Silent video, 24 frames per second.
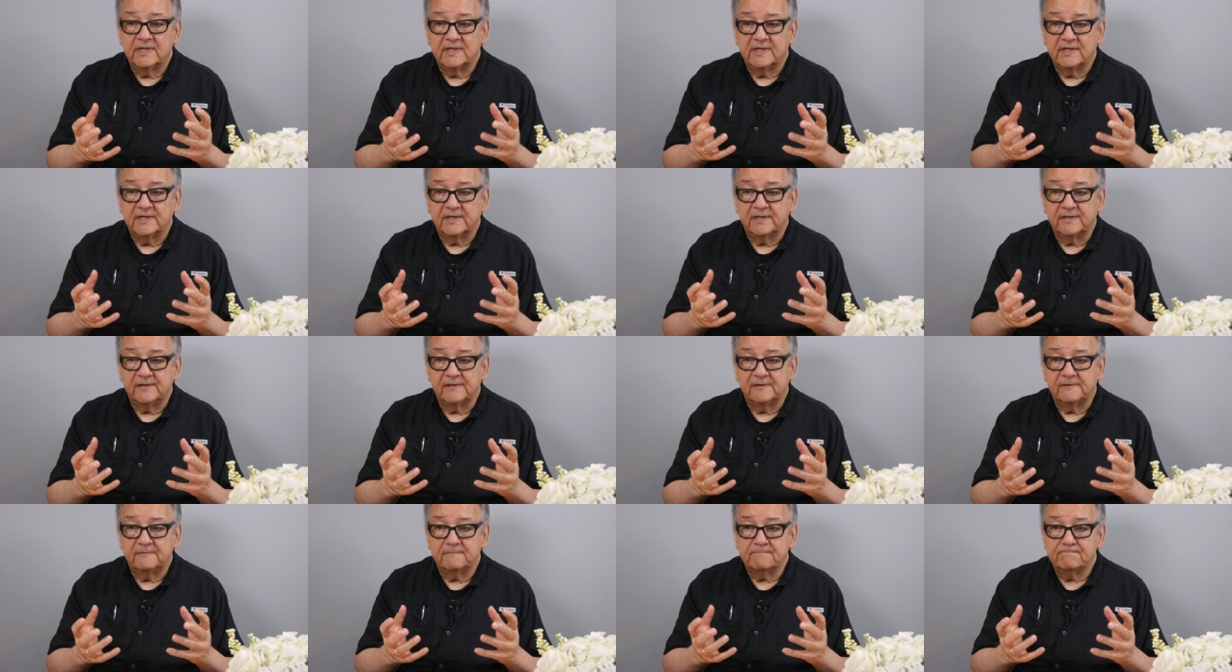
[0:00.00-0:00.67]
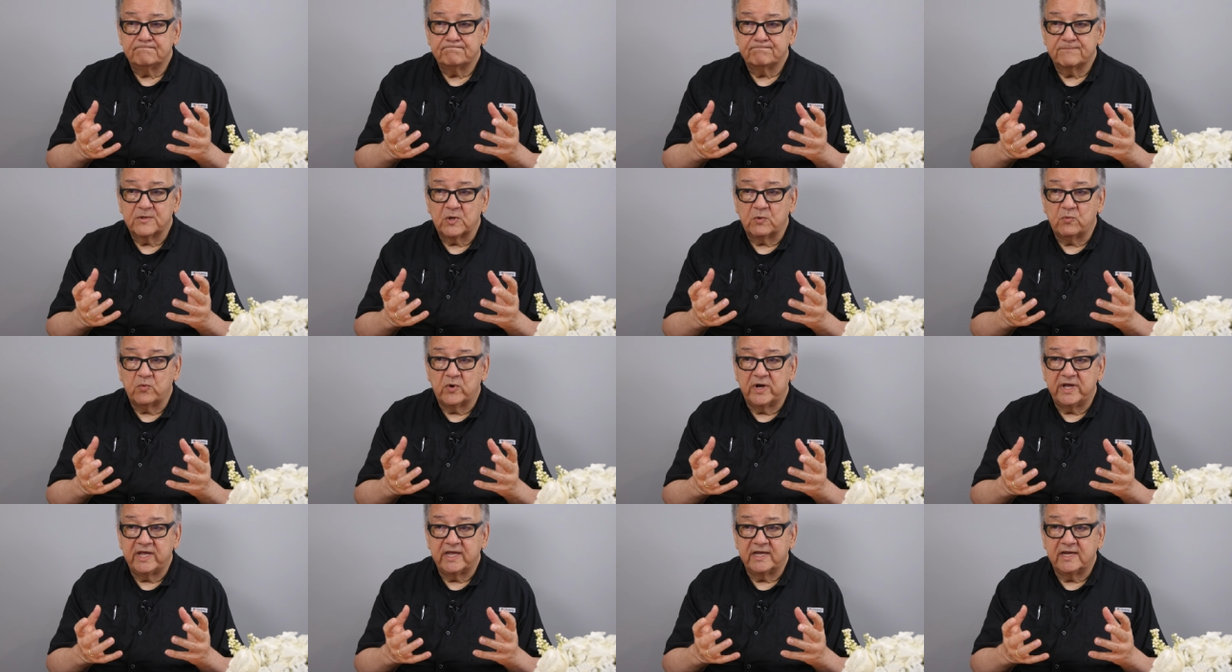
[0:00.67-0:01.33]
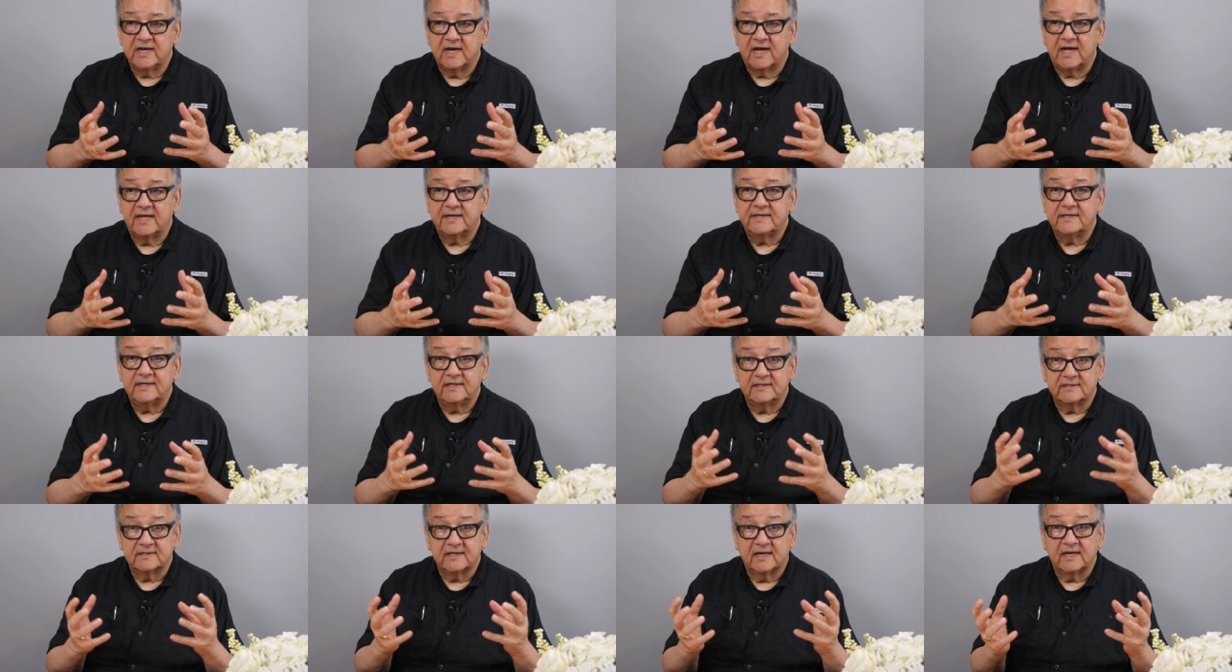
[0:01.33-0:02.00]
Um, the way God
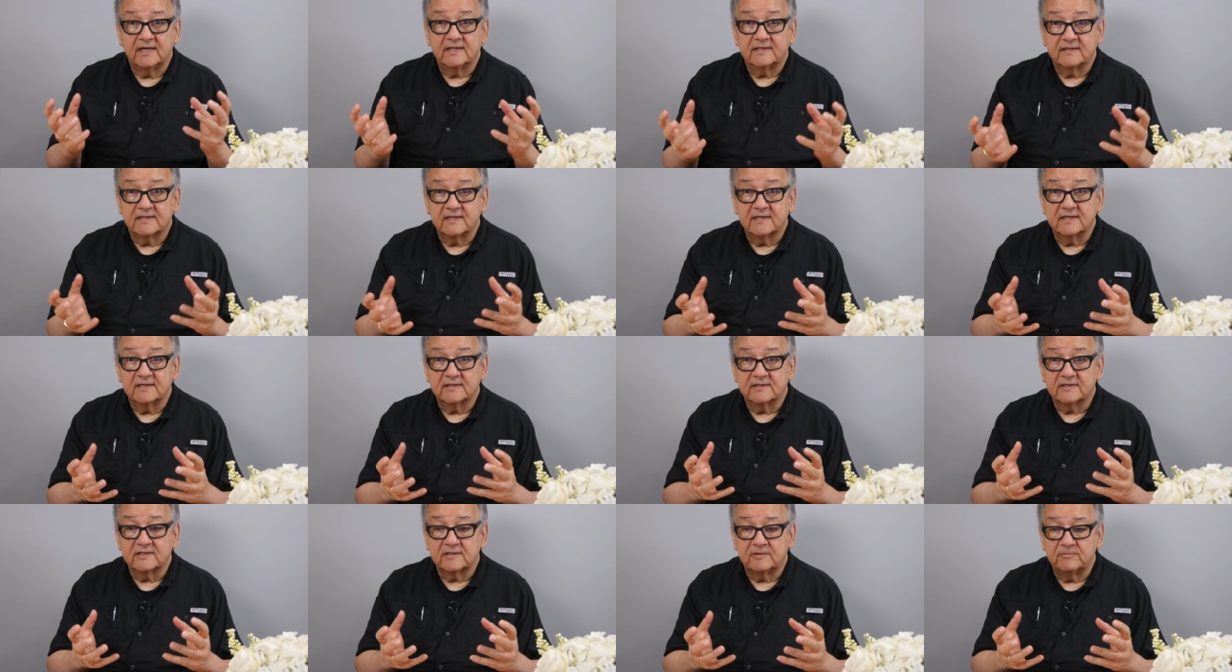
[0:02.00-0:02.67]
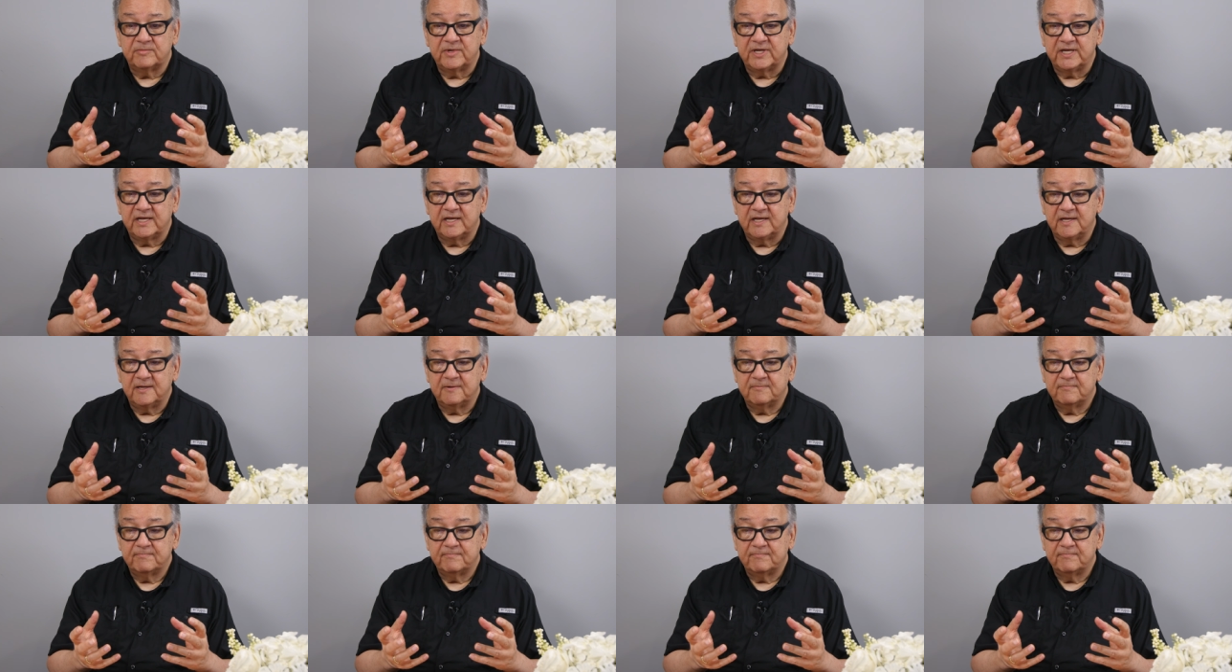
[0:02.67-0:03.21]
designed things to be